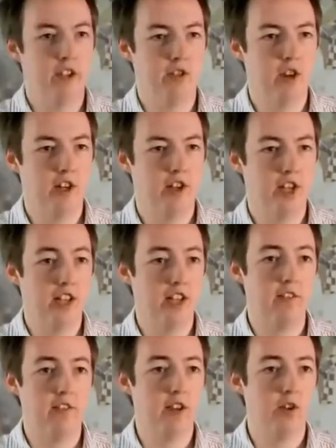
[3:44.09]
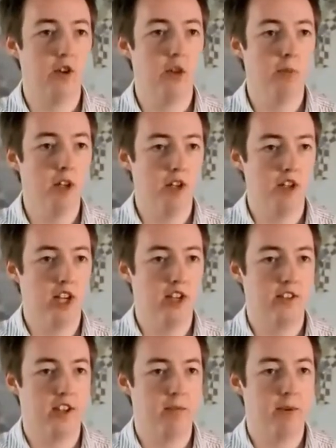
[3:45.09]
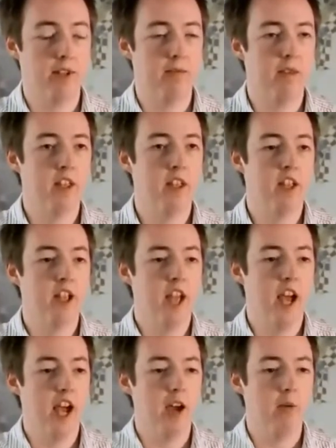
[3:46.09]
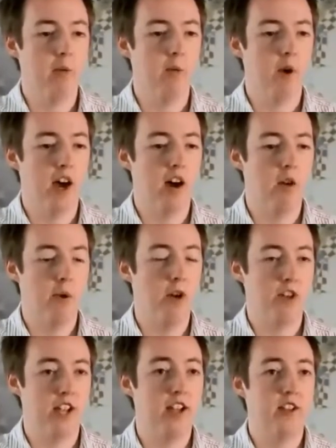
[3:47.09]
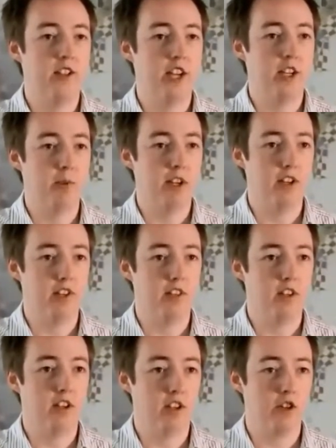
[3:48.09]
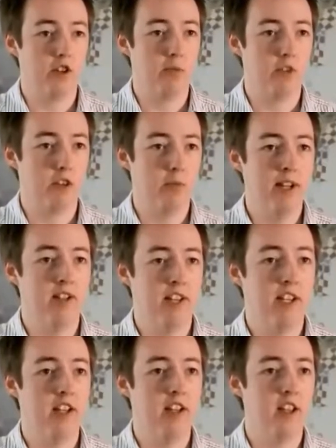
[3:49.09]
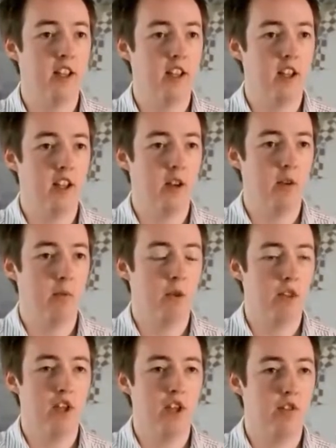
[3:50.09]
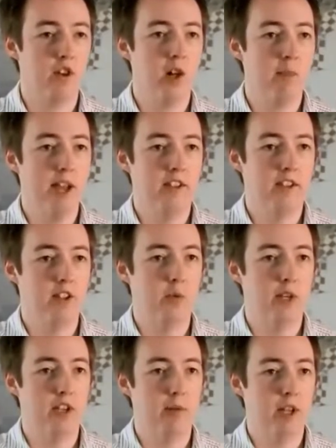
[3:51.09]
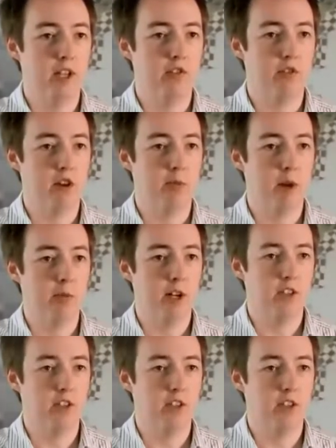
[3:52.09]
our strategy. In fact, all emerging channels have been. Our approach has had to change because our customers are demanding it. 1/3 of all our bets each week are placed through our mobile